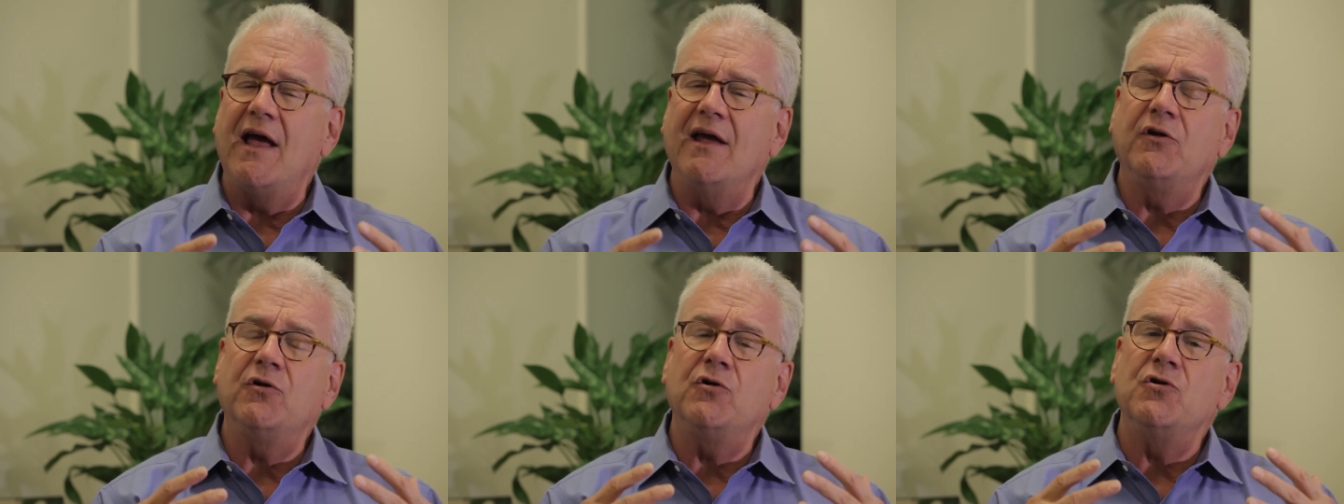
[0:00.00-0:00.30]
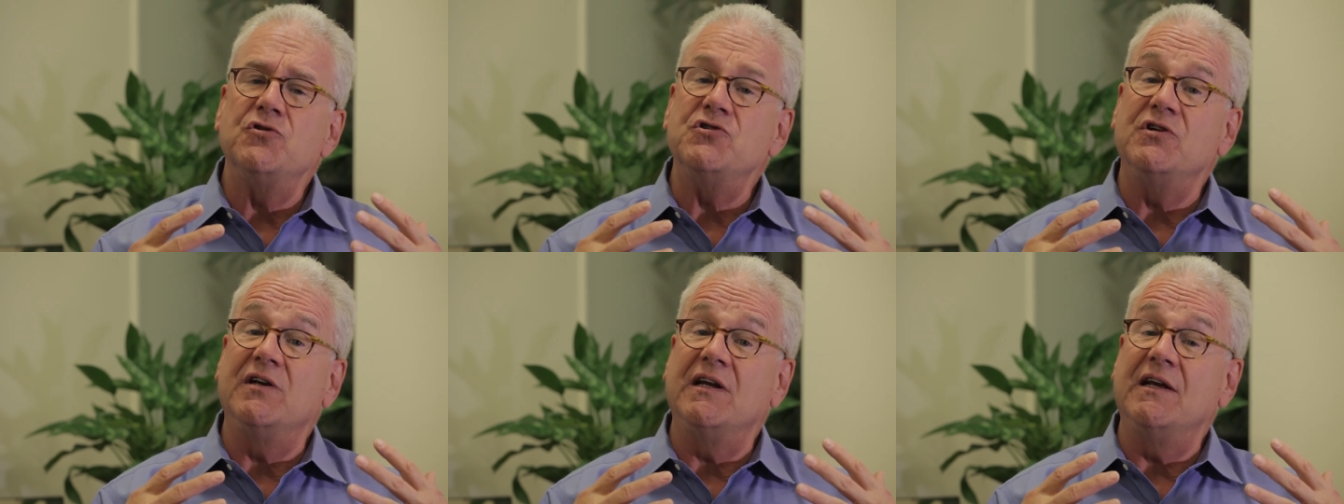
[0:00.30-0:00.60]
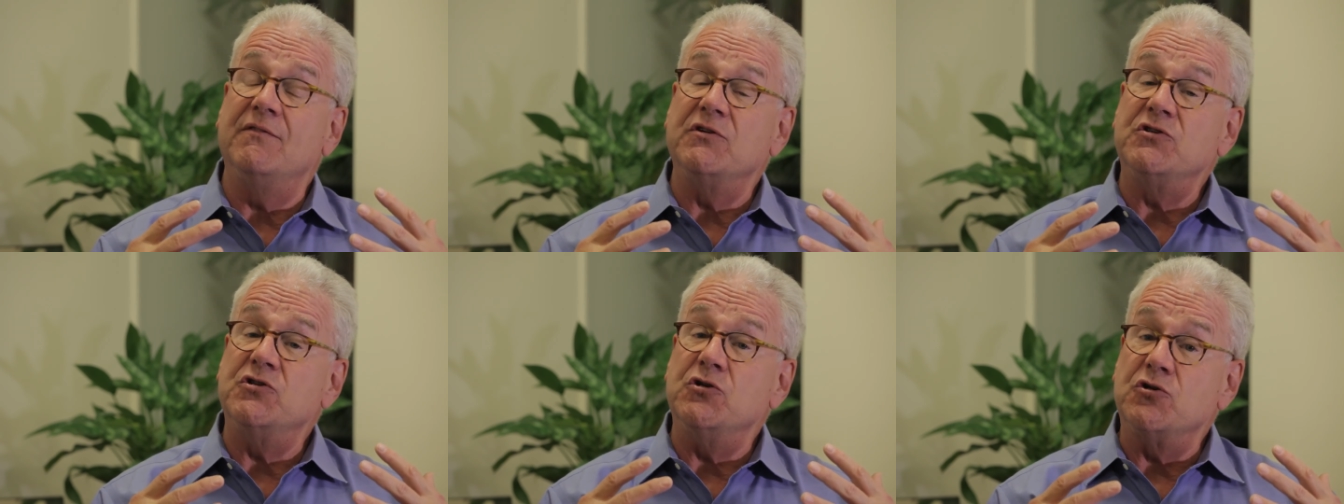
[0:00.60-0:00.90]
I encourage you to
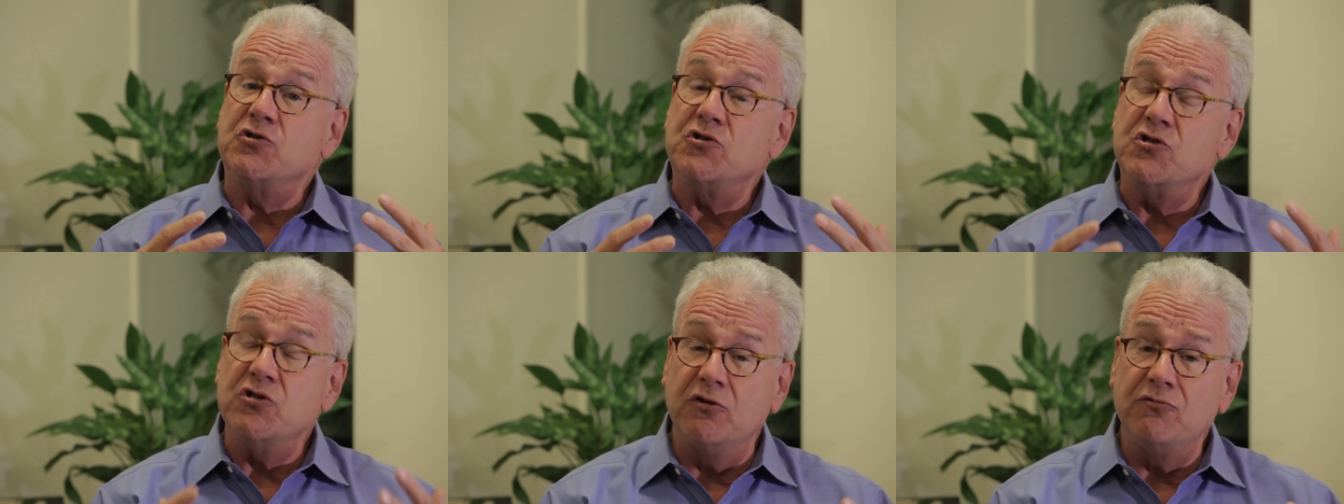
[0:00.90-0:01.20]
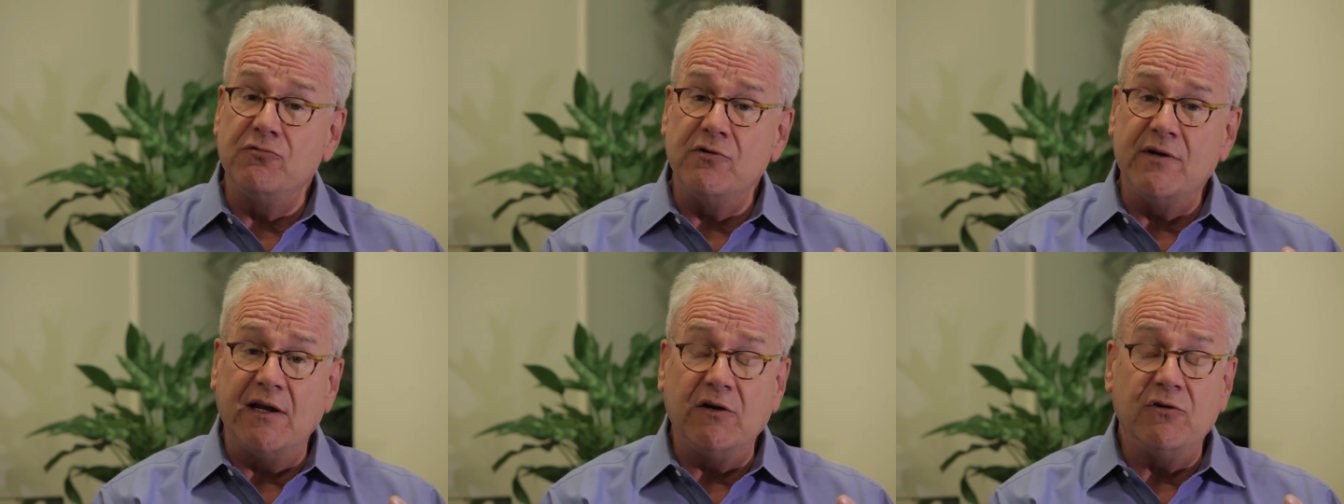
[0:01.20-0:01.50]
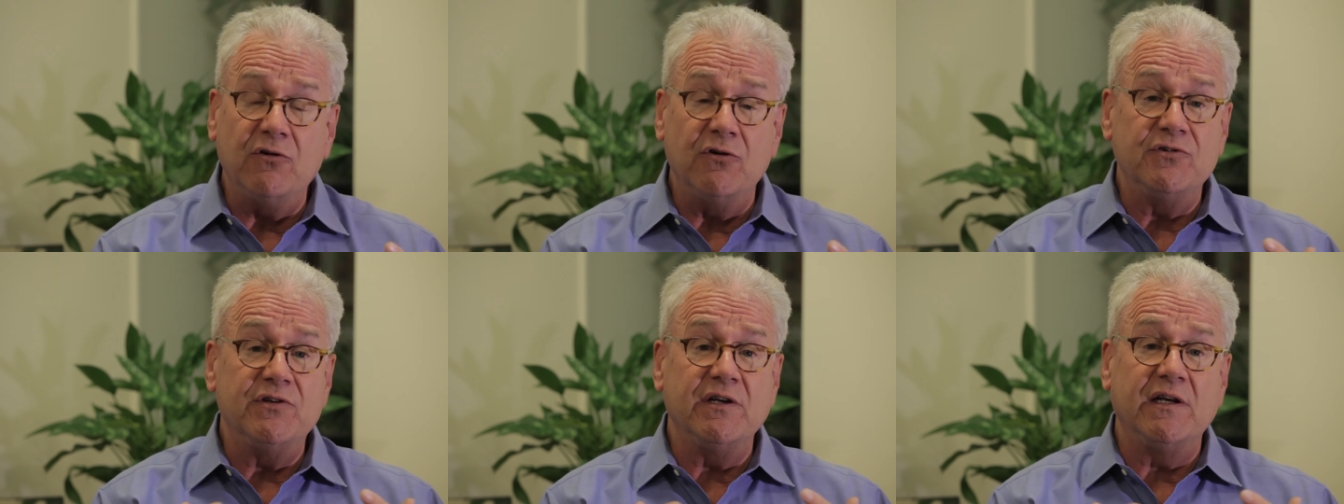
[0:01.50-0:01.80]
give it to your children. I
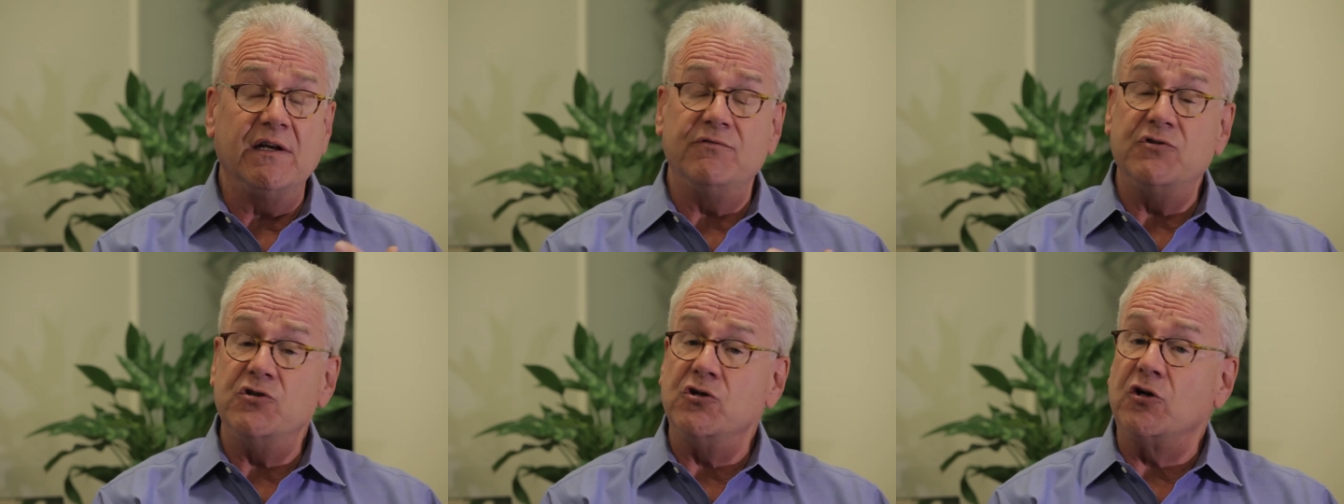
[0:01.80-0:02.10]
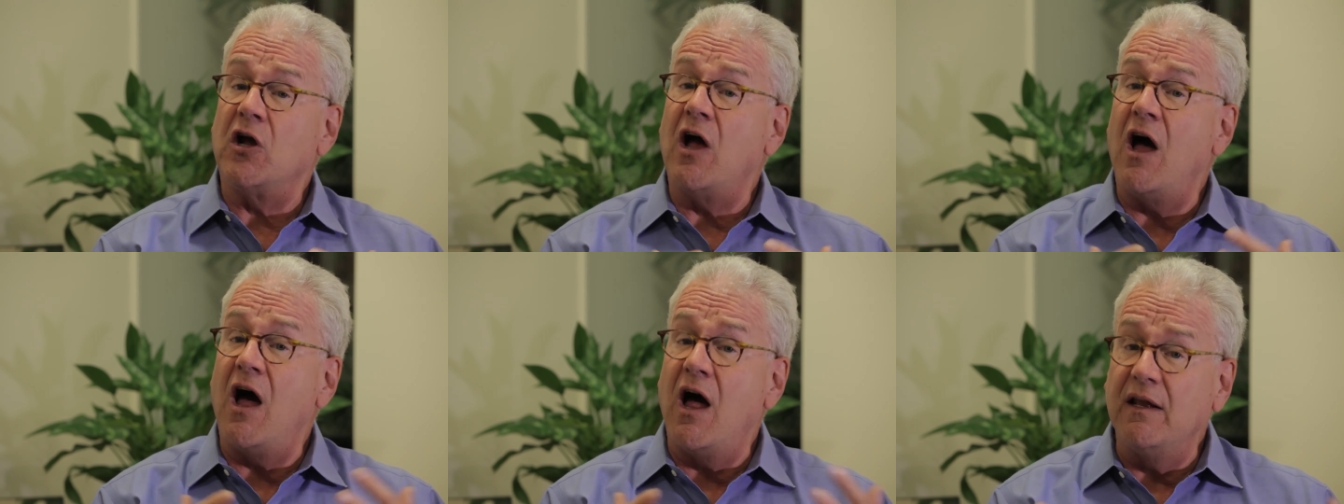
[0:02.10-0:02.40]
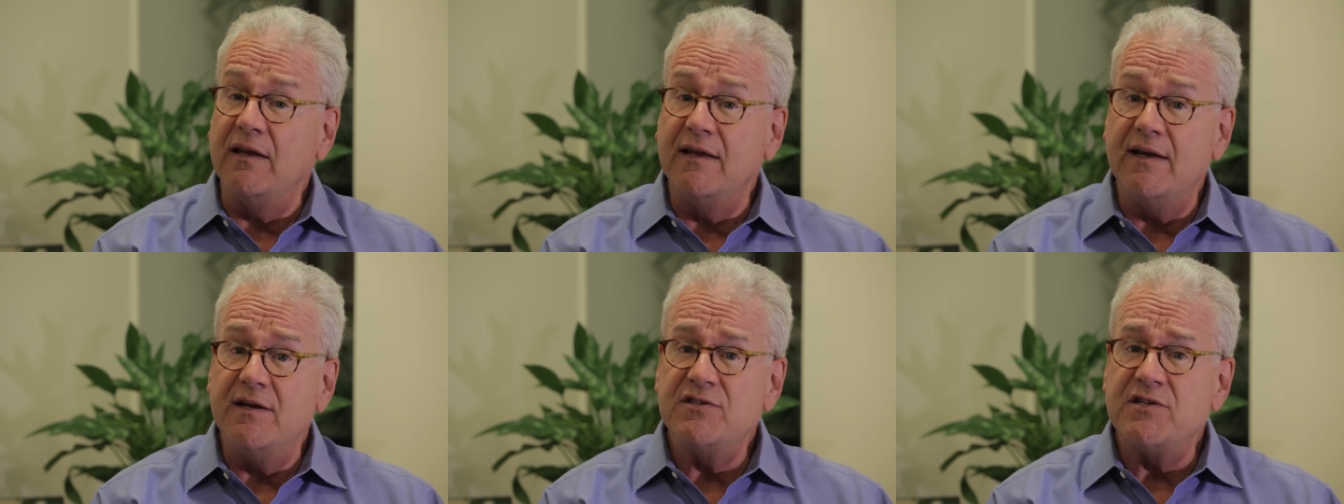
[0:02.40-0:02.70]
encourage you to give it to your
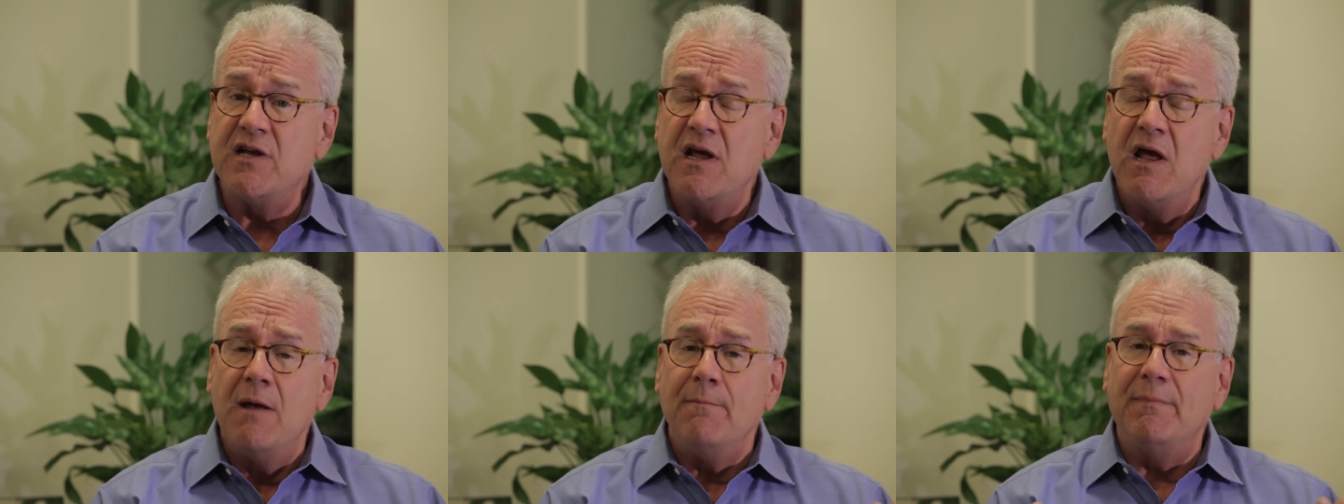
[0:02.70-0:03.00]
colleagues,